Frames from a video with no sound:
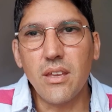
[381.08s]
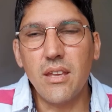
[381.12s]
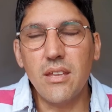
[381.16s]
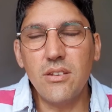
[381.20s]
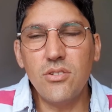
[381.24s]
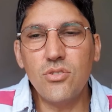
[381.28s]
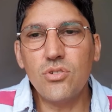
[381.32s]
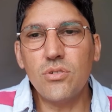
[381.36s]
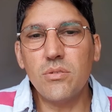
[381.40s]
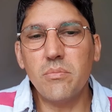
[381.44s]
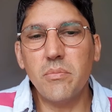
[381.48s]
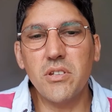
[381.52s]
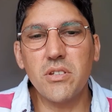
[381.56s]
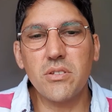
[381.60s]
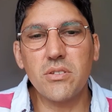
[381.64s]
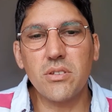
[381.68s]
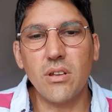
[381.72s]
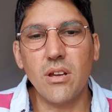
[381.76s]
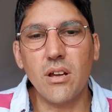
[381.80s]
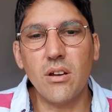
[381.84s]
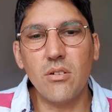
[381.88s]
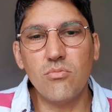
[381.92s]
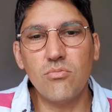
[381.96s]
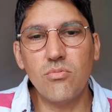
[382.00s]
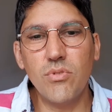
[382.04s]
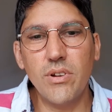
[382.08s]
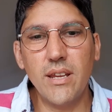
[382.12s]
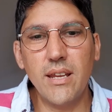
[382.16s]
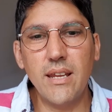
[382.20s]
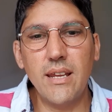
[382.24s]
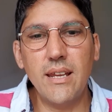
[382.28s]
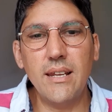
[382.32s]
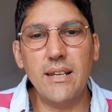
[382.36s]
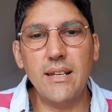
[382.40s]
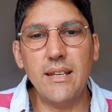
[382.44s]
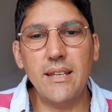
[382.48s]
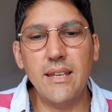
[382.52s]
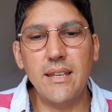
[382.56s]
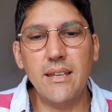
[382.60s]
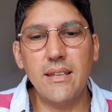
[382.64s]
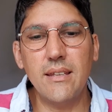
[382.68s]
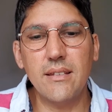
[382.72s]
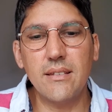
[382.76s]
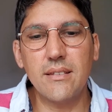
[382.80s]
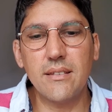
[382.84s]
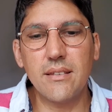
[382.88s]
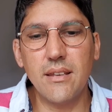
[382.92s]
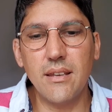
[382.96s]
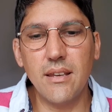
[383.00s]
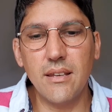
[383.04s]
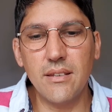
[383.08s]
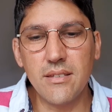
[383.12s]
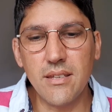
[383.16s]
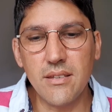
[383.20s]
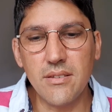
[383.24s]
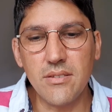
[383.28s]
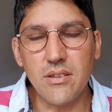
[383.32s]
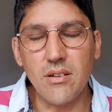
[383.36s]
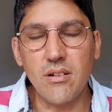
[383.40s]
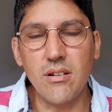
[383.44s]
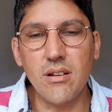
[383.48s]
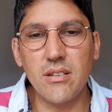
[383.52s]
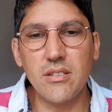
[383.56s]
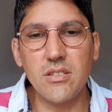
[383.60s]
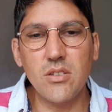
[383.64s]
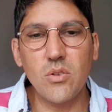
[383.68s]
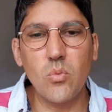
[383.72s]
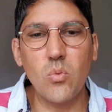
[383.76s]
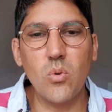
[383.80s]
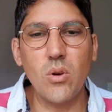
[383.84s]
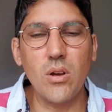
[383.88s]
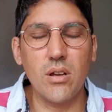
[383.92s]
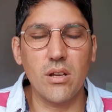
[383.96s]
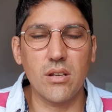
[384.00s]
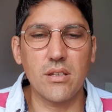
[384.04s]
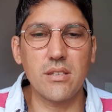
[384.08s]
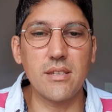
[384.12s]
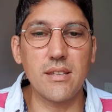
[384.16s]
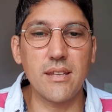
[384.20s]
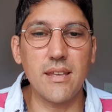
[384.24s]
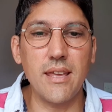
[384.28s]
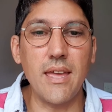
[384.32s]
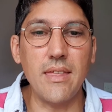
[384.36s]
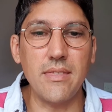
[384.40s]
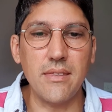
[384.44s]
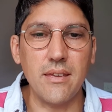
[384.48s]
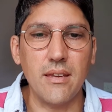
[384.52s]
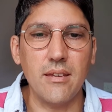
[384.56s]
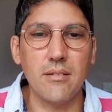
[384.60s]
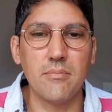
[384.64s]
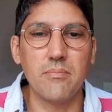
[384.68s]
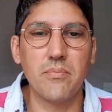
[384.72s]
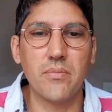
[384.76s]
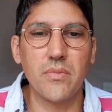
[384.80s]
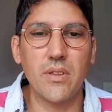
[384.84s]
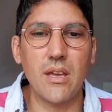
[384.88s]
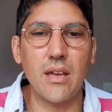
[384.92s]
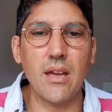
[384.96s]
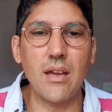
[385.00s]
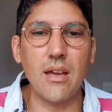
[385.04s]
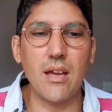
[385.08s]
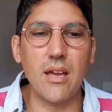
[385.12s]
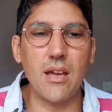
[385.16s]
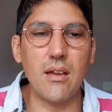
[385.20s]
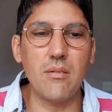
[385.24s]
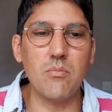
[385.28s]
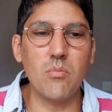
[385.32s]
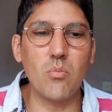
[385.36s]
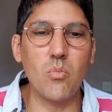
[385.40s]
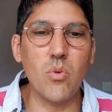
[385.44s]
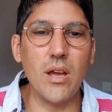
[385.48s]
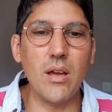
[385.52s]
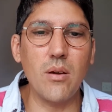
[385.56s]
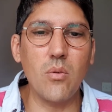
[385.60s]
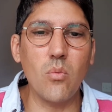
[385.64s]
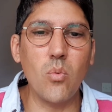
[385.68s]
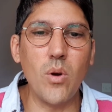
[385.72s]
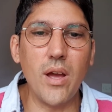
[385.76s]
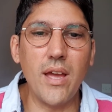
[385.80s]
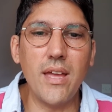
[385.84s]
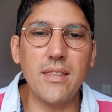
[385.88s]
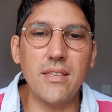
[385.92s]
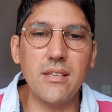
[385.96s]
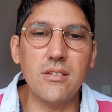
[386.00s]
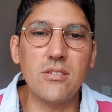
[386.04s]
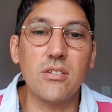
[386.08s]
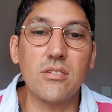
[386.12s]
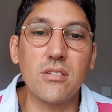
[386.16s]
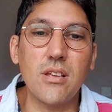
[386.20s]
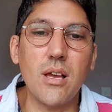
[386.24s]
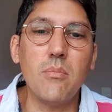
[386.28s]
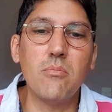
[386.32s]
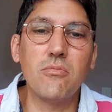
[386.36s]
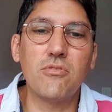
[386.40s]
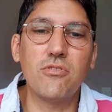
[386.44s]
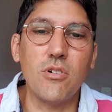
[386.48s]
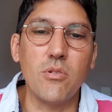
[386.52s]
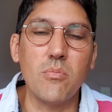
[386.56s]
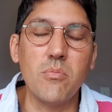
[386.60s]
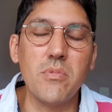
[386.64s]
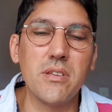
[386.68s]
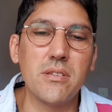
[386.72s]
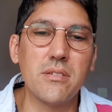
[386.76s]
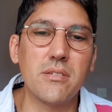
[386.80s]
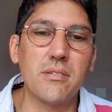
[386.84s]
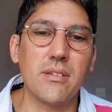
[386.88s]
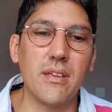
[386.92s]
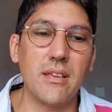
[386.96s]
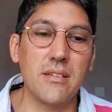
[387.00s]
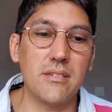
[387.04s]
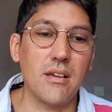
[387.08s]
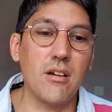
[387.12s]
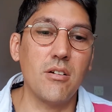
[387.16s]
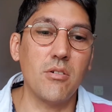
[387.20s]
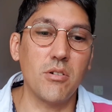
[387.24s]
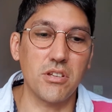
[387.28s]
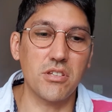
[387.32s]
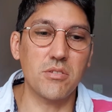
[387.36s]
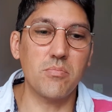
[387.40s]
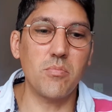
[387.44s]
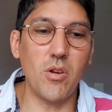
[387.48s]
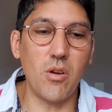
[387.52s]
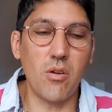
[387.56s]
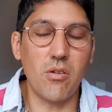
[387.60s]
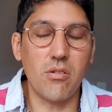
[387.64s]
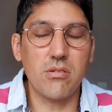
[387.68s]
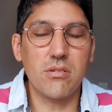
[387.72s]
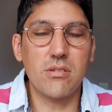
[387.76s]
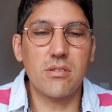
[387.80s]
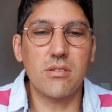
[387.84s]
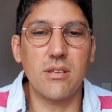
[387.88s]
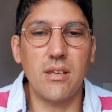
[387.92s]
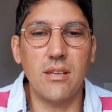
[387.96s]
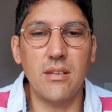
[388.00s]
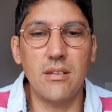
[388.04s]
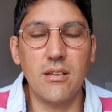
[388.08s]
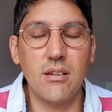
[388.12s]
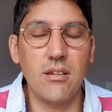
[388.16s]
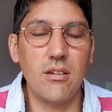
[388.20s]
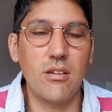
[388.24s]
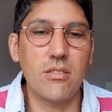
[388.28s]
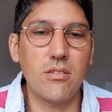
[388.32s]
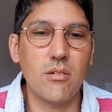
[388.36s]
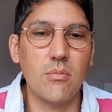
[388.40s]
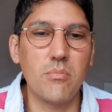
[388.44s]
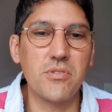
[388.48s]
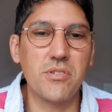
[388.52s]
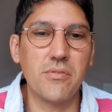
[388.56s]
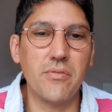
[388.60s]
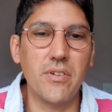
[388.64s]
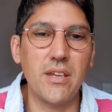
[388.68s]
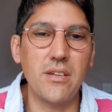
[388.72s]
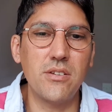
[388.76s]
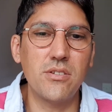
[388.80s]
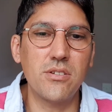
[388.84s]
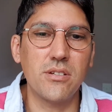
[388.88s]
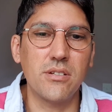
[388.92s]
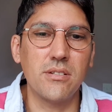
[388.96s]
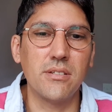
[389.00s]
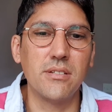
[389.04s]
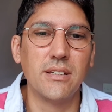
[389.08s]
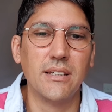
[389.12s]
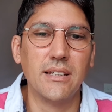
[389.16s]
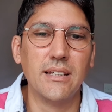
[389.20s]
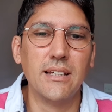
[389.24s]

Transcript: instruments are really designed to work together. Where this has come from is our experience in Earth observation,